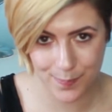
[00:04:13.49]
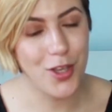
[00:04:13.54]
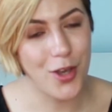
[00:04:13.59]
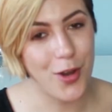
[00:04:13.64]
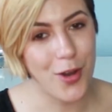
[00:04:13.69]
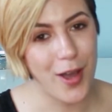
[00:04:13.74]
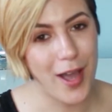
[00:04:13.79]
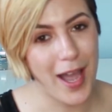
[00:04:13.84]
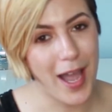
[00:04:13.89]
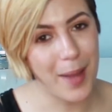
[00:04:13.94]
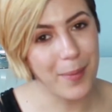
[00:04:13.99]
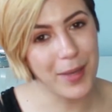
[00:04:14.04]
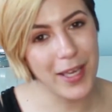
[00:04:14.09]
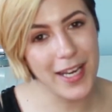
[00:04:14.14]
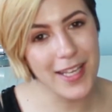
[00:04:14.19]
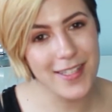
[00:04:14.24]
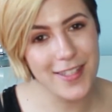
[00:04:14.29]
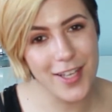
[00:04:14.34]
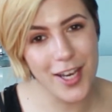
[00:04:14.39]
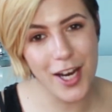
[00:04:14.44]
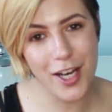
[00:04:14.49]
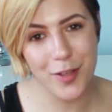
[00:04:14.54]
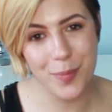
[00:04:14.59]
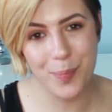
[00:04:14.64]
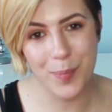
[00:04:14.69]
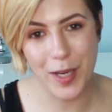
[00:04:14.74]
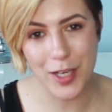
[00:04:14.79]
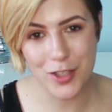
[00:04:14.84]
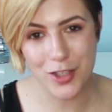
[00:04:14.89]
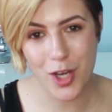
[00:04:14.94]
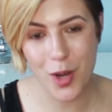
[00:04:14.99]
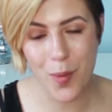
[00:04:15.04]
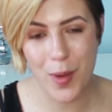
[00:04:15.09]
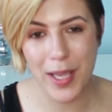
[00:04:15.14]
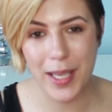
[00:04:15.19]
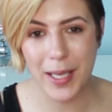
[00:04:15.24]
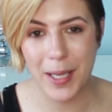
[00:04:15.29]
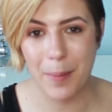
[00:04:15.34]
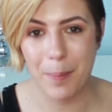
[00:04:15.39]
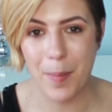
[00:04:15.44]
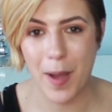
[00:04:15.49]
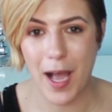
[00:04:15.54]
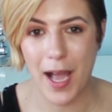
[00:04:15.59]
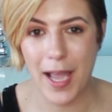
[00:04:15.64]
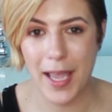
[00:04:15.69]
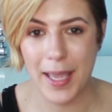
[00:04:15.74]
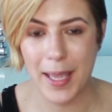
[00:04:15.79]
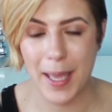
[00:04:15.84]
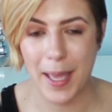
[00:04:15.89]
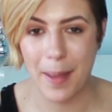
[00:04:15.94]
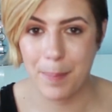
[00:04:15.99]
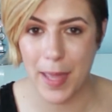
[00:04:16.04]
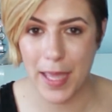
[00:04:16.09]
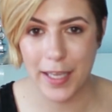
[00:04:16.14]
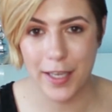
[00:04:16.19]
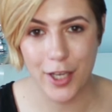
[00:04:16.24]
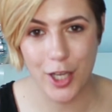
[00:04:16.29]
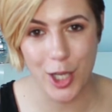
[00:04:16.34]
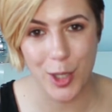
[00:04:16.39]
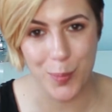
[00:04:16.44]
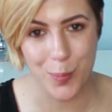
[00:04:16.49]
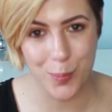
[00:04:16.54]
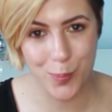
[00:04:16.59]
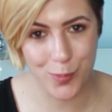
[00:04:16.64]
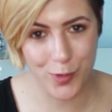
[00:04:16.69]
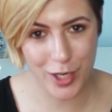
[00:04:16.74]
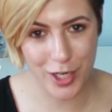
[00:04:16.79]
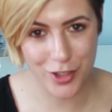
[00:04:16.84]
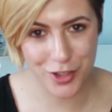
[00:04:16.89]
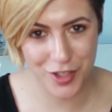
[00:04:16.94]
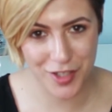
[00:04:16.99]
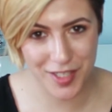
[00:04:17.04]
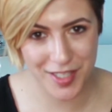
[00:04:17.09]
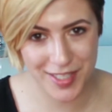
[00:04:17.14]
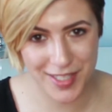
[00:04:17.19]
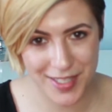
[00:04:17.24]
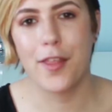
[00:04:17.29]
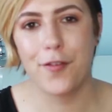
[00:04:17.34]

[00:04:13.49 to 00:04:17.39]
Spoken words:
So I'm gonna start by showing my makeup brushes.